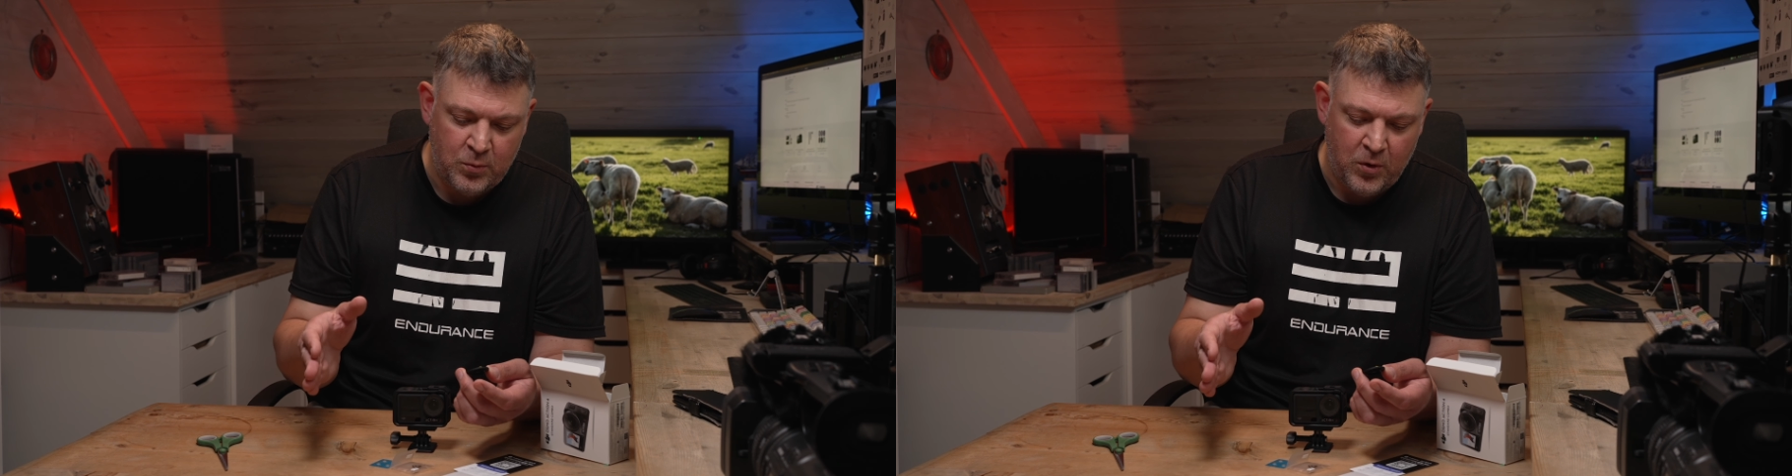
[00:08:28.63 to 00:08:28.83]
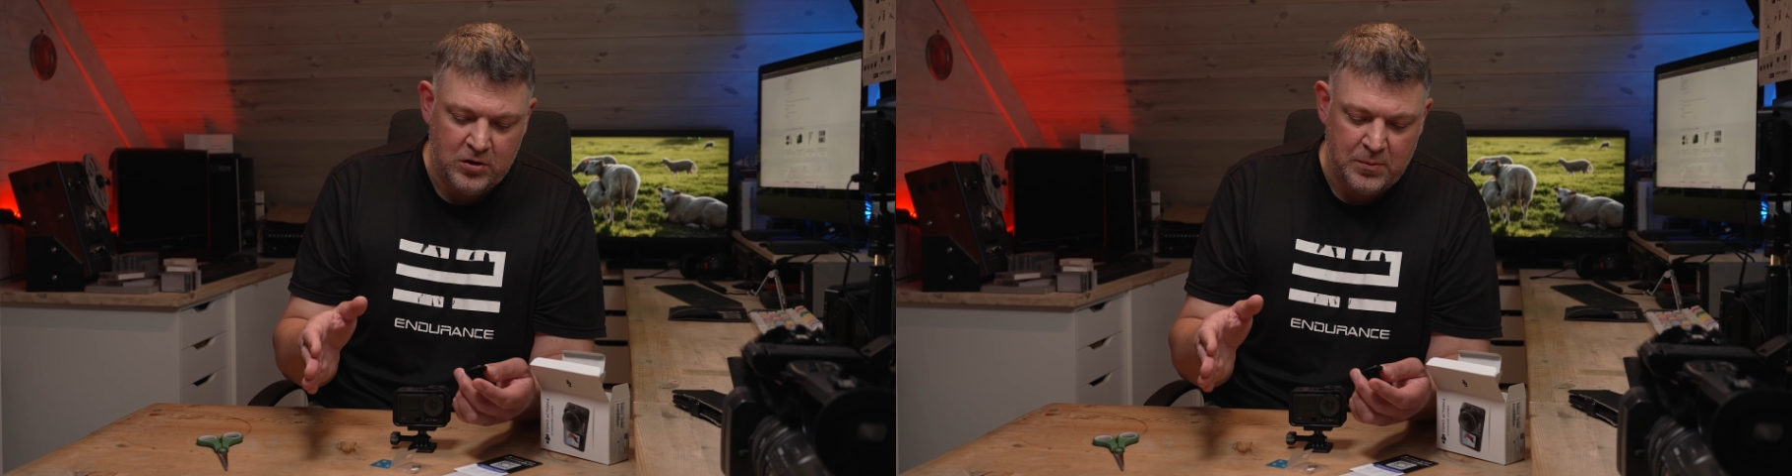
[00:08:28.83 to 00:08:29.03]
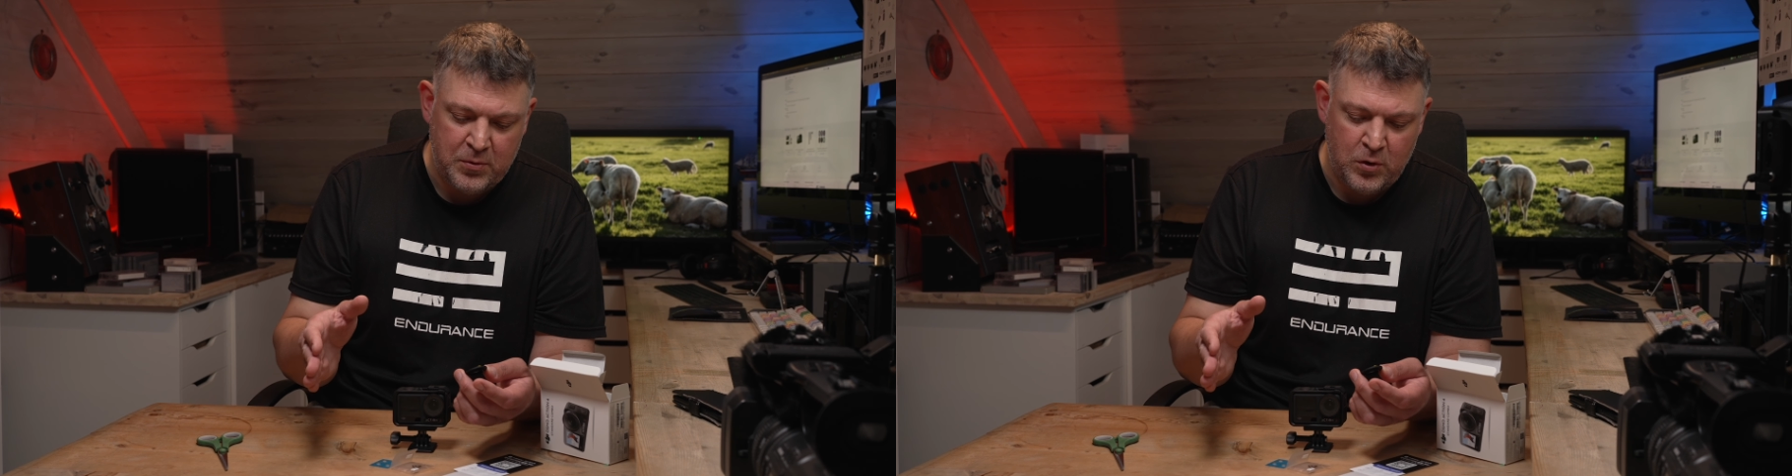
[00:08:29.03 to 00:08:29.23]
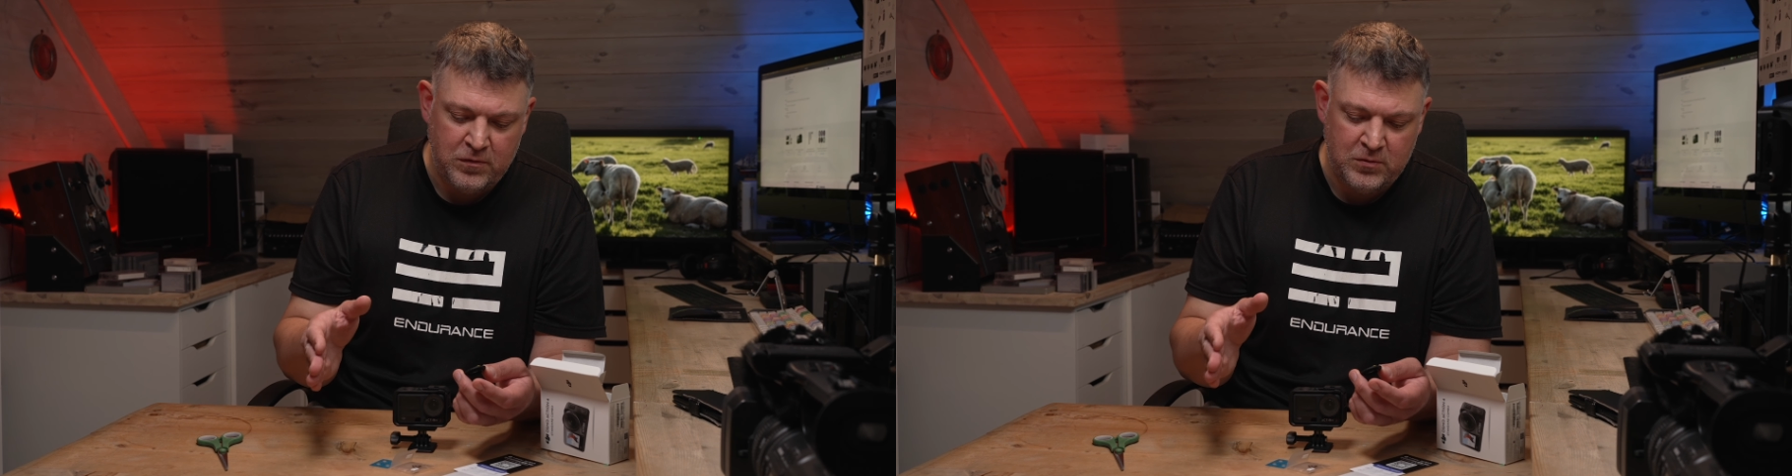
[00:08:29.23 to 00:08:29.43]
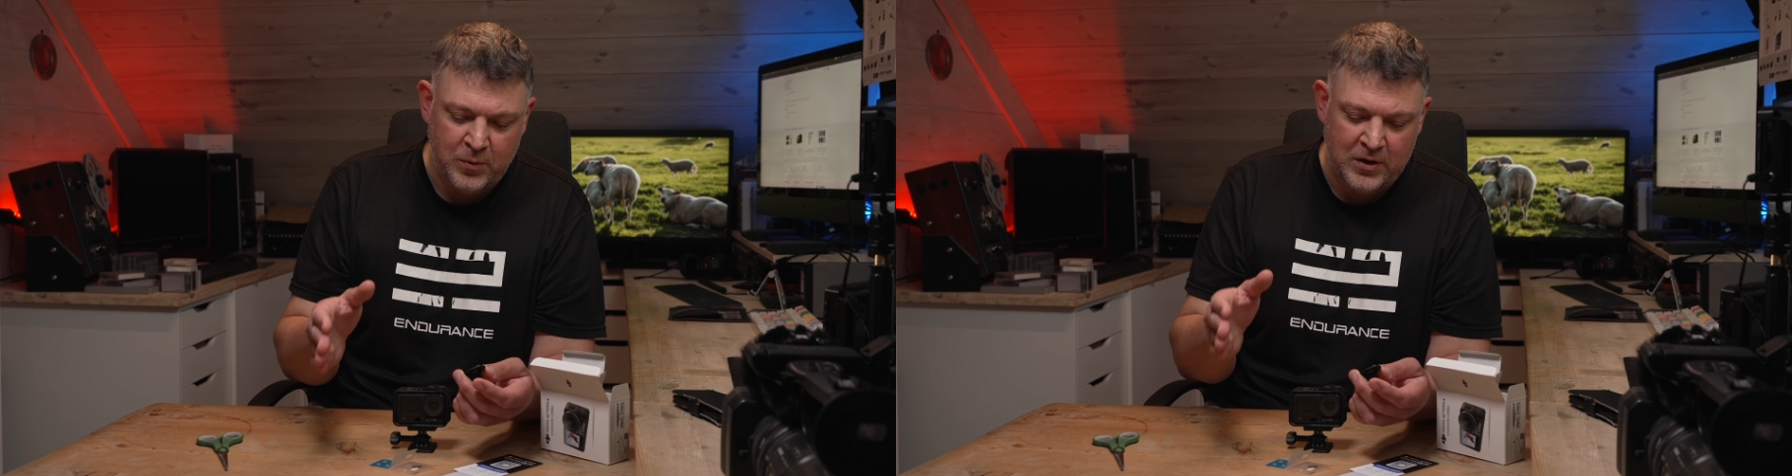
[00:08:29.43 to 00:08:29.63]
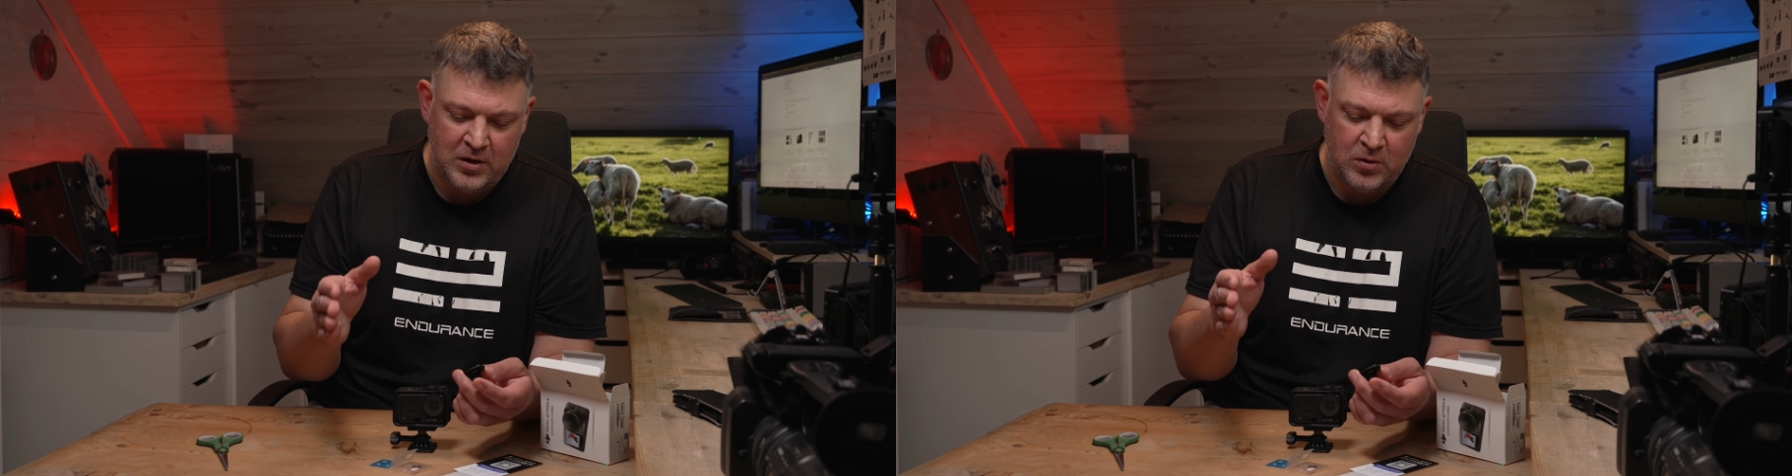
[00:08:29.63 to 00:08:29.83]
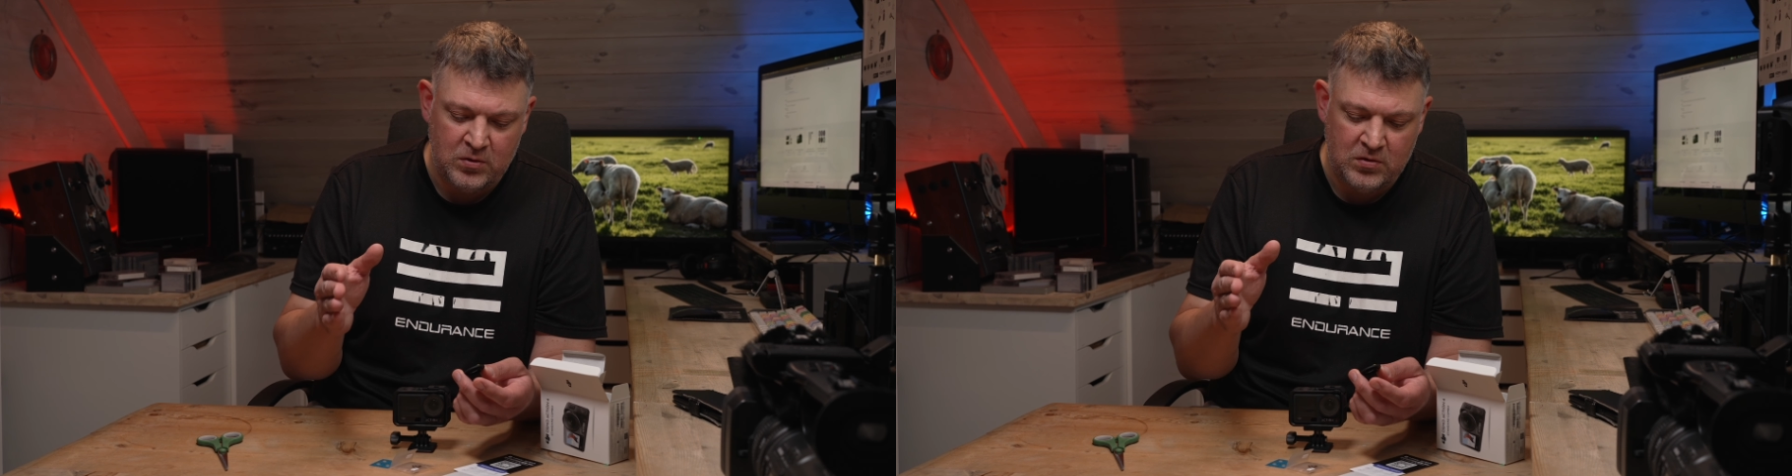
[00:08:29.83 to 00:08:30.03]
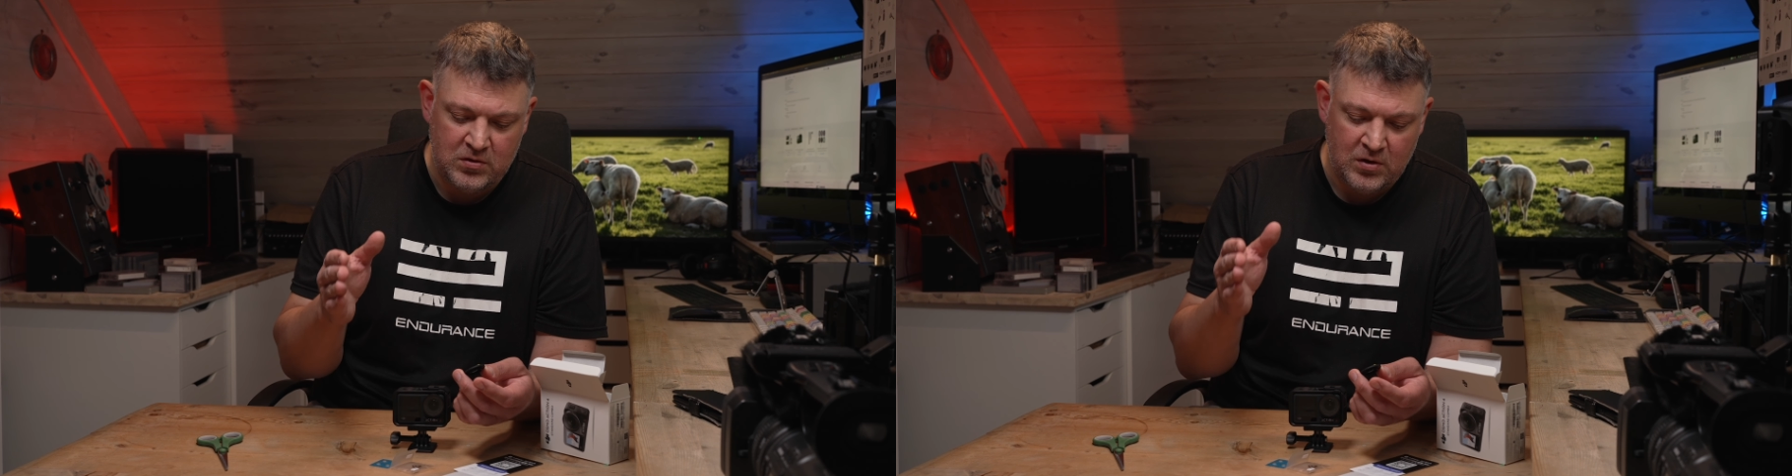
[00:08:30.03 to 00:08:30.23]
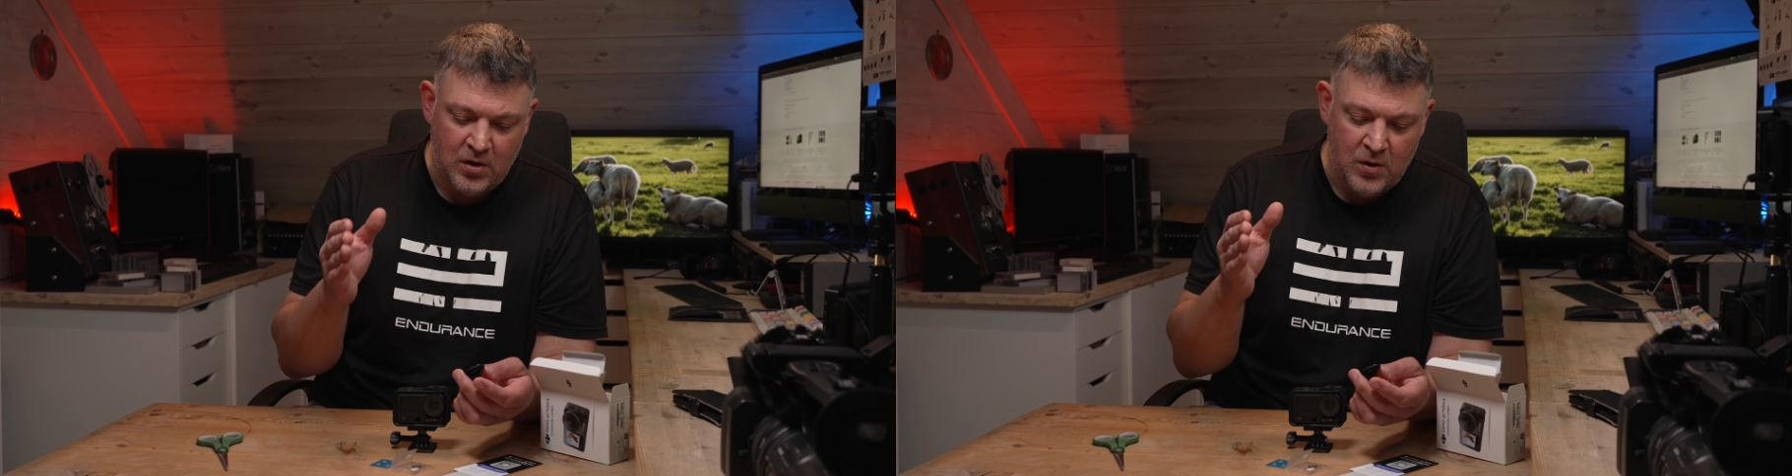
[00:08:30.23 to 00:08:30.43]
waterproofed when used